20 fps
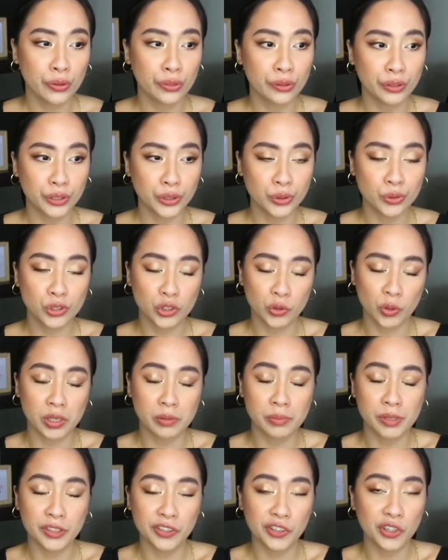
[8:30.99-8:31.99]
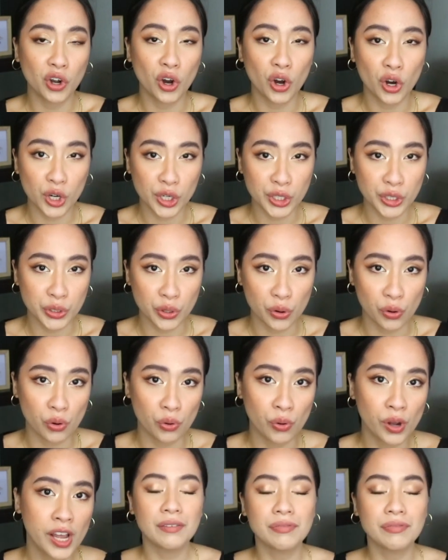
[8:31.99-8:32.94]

32 square meter condo,